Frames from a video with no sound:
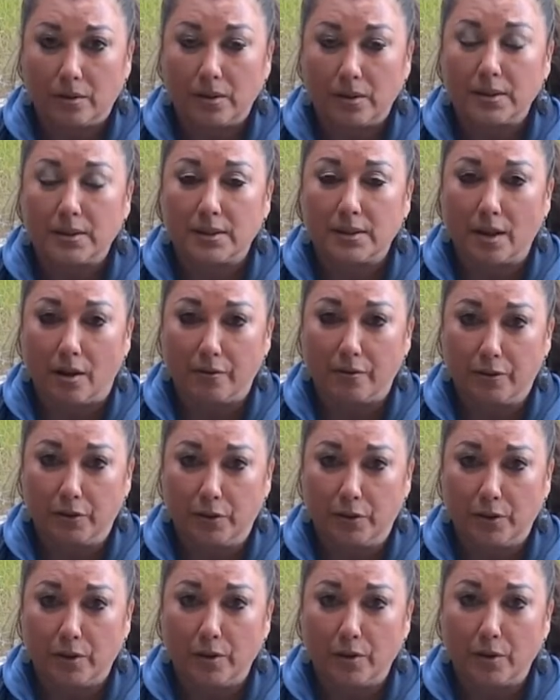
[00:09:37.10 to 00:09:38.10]

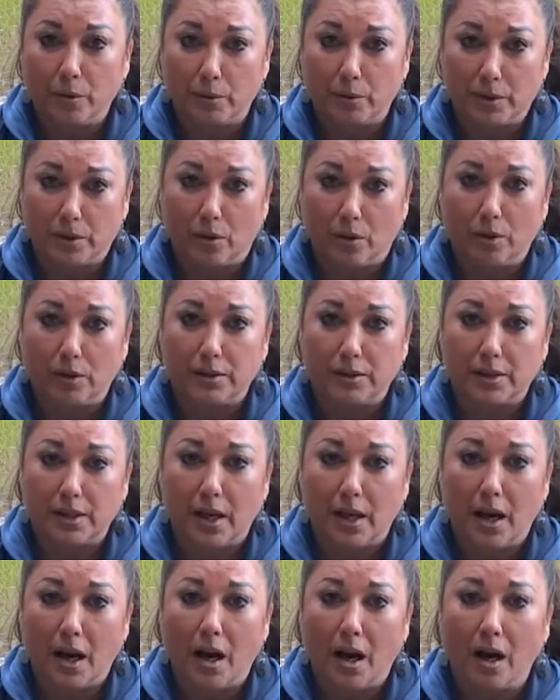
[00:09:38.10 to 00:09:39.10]
suffer the result
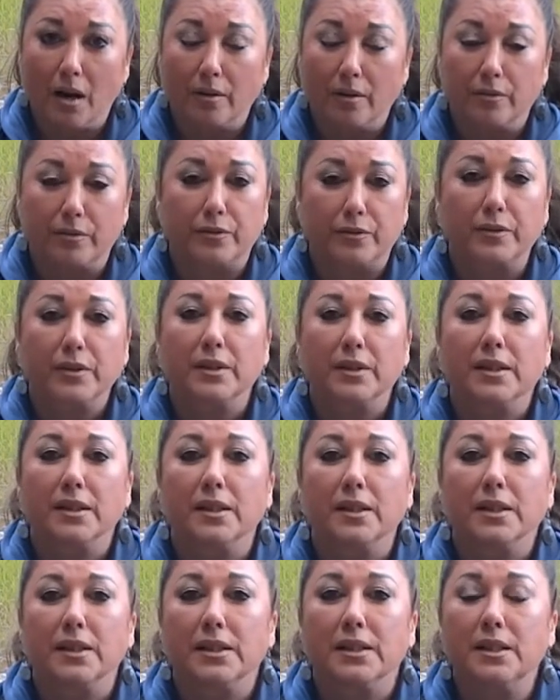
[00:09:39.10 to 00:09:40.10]
of
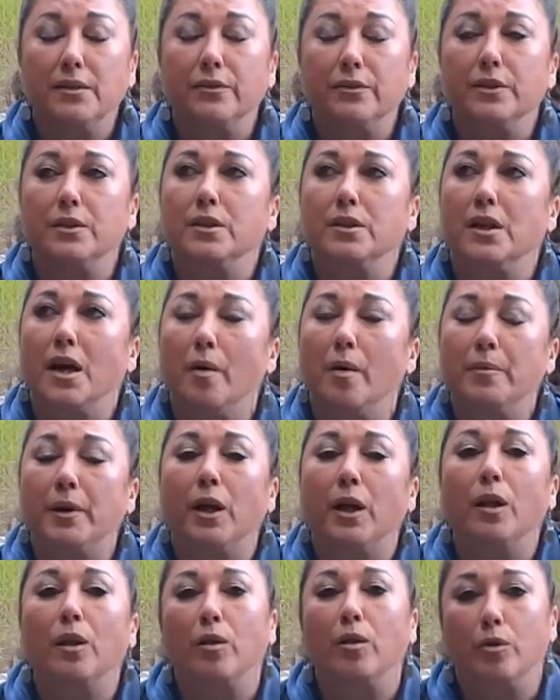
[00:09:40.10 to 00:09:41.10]
even coming
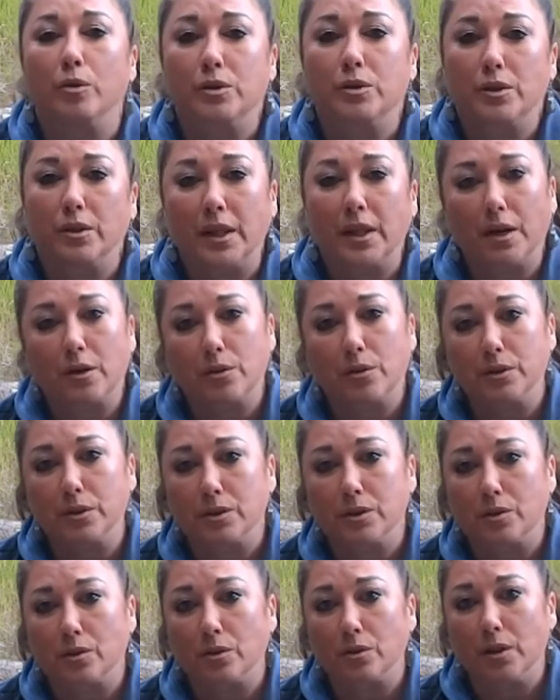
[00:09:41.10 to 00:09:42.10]
close to that
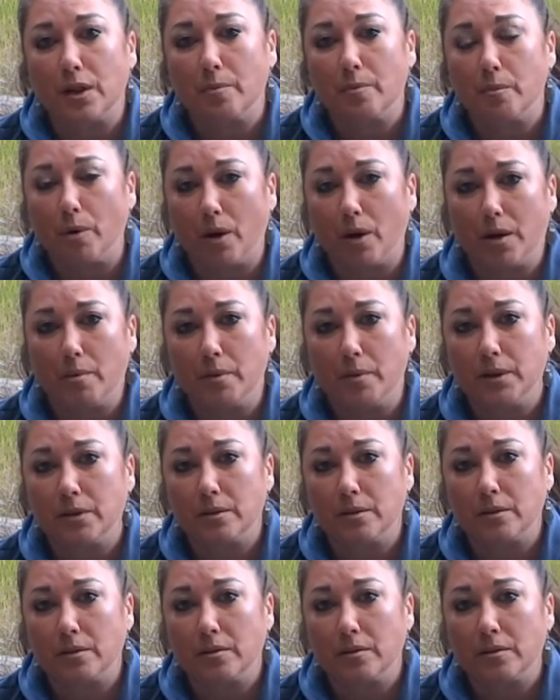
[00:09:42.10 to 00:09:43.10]
crystal
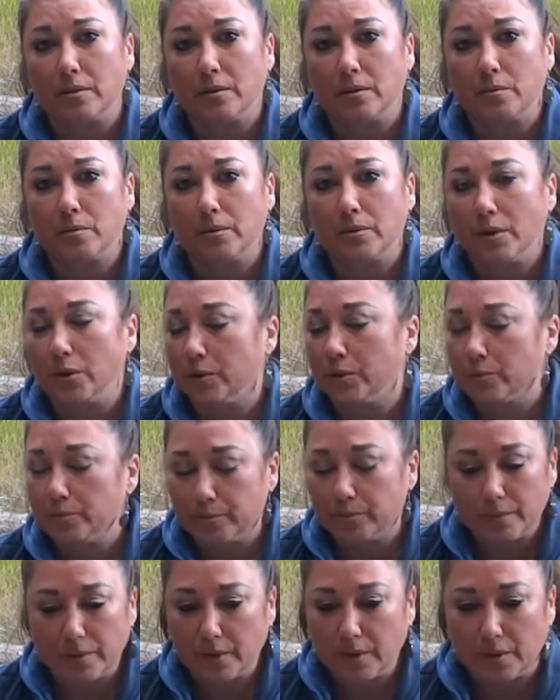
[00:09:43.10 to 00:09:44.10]
embodiment.
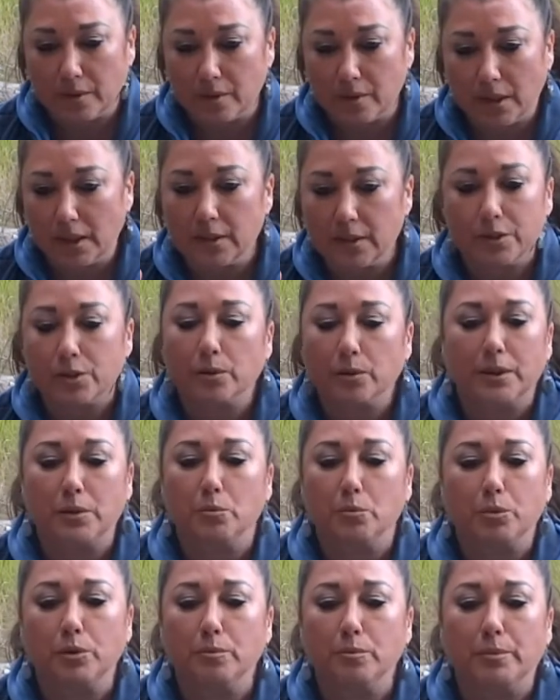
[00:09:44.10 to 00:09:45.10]
They literally
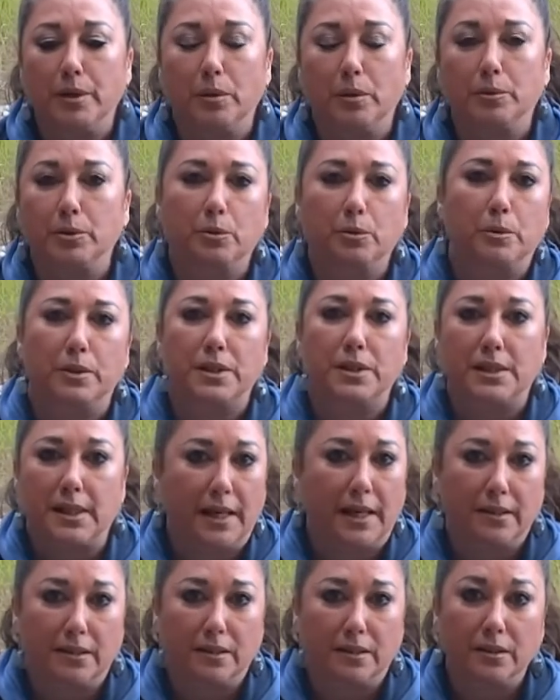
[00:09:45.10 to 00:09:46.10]
wouldn't be able to
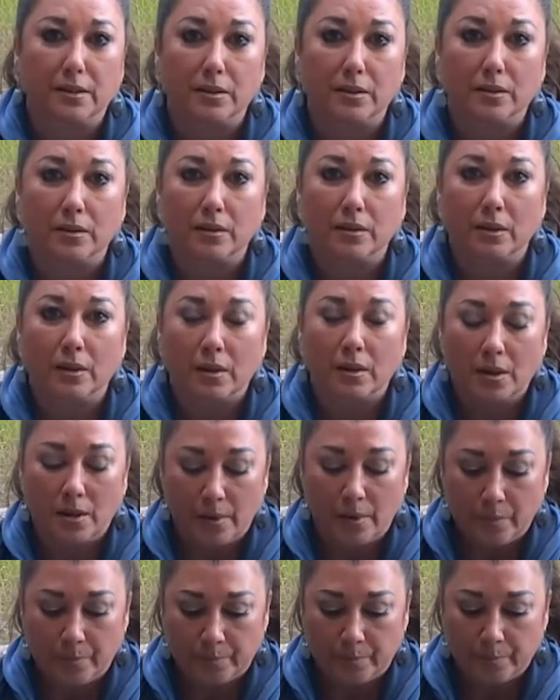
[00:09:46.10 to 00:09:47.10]
withstand it.
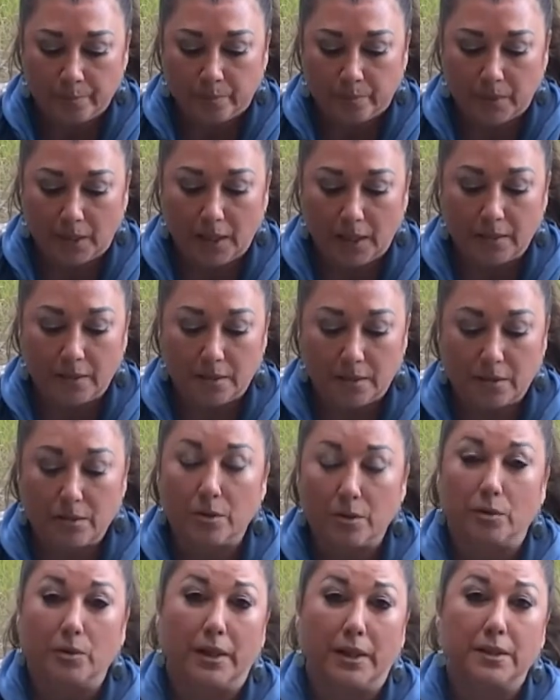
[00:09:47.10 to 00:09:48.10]
And this is
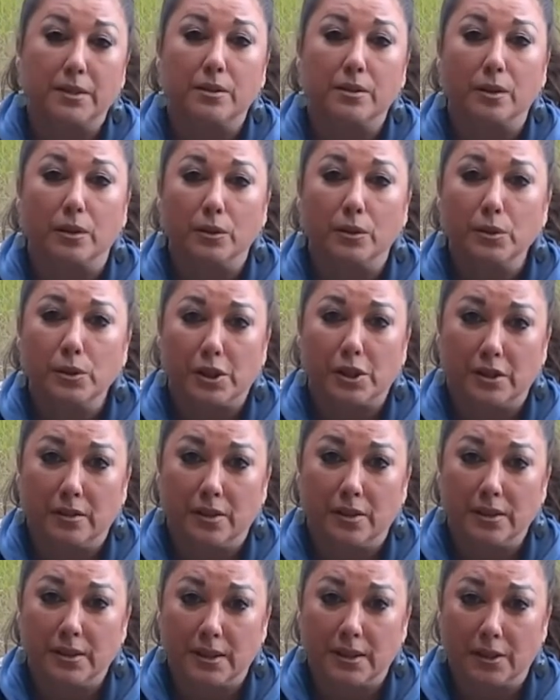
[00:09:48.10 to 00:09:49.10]
the great dissolution,
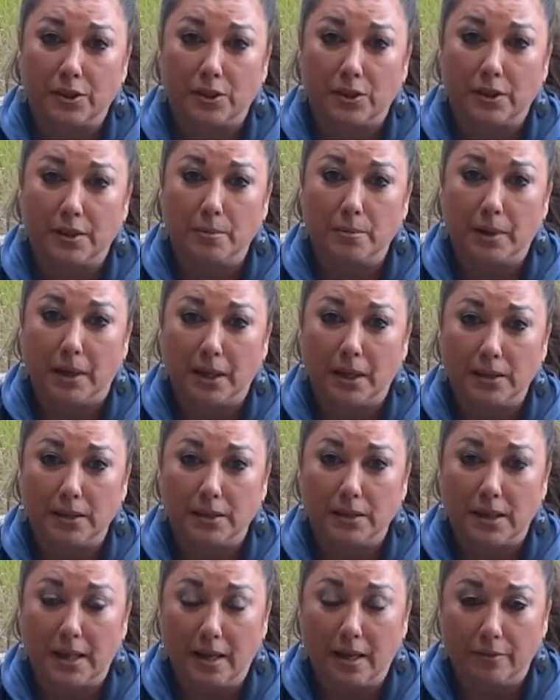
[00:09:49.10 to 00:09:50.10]
essentially, because
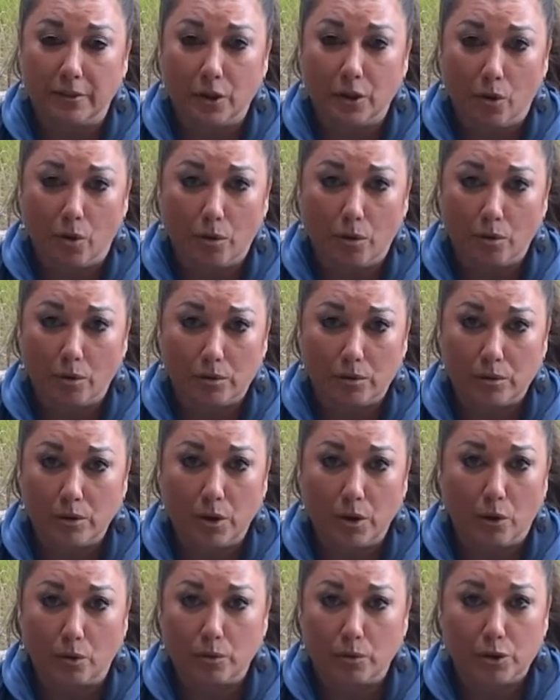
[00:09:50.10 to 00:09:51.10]
they have
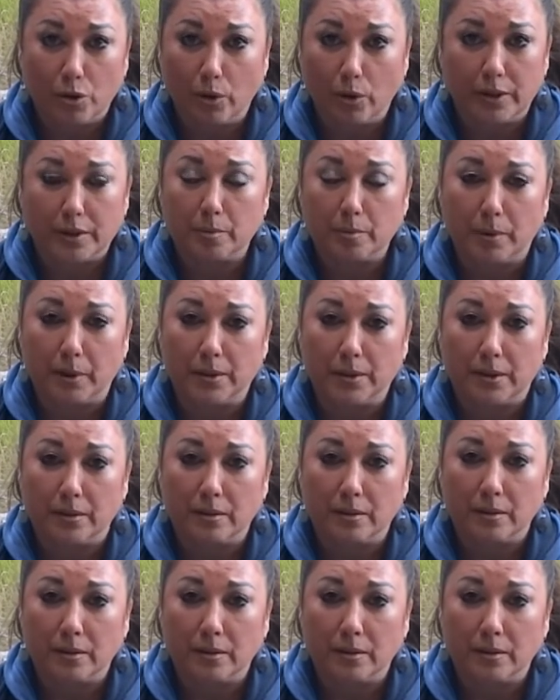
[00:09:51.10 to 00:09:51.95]
no choice, but